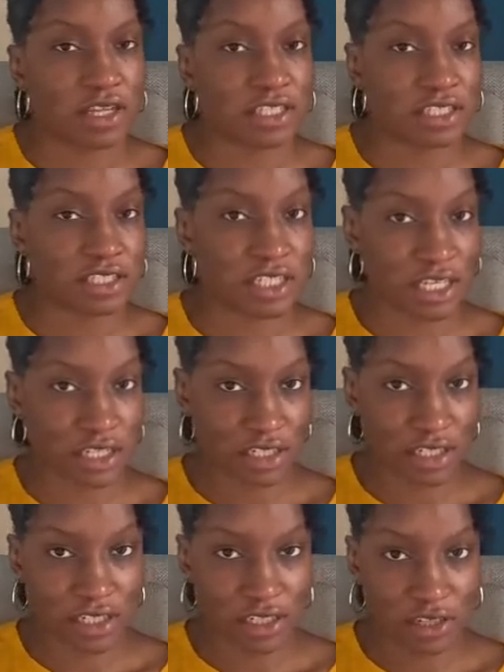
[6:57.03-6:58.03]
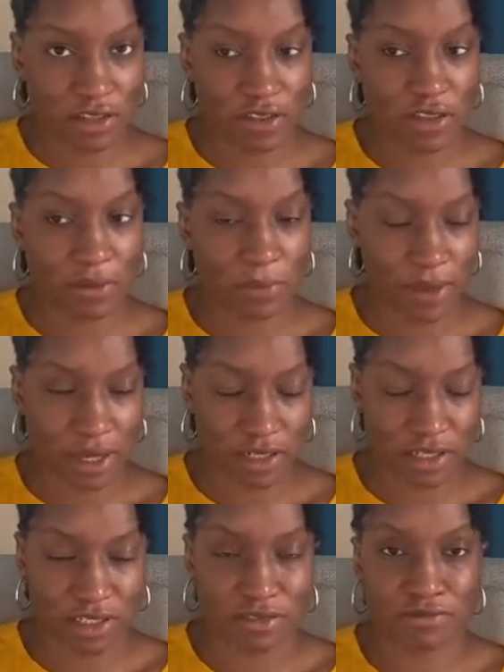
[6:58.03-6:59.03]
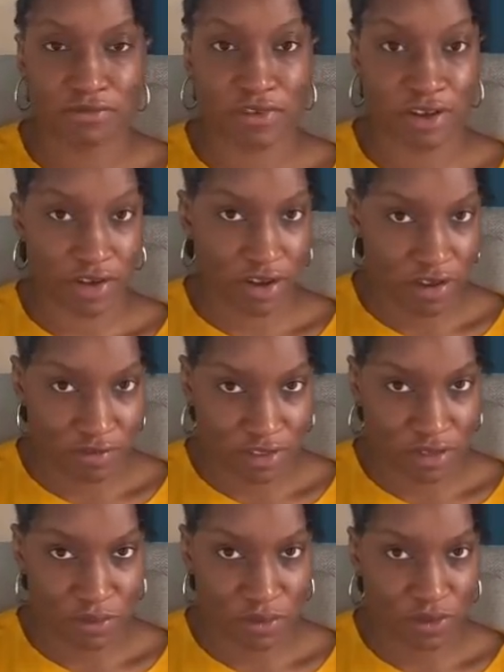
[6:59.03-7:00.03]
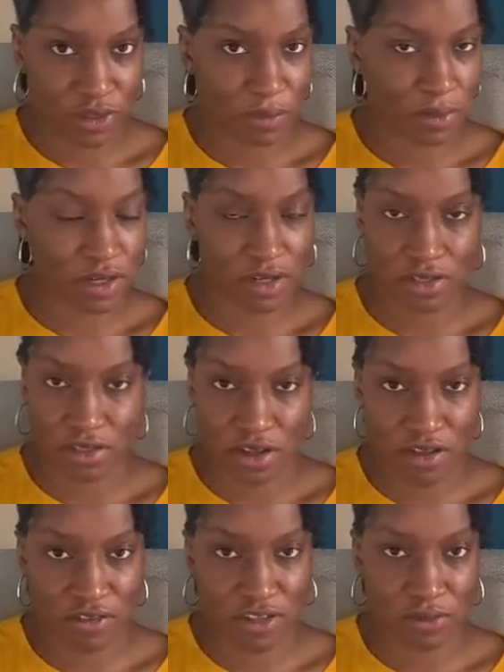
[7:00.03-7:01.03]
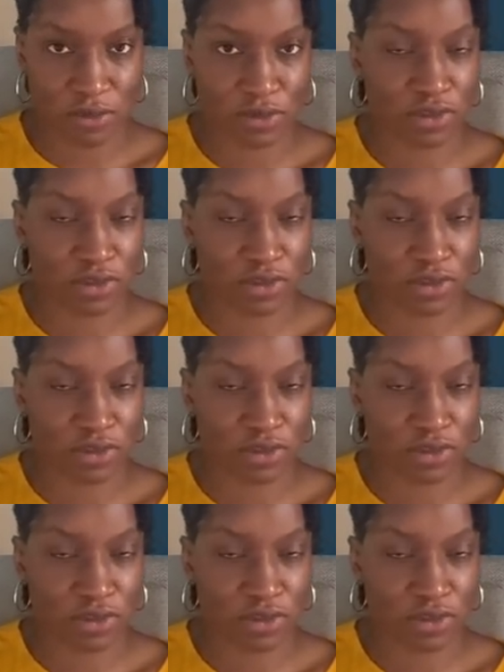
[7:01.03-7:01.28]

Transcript: Secondly, the bed is very comfortable, the pillows are comfortable,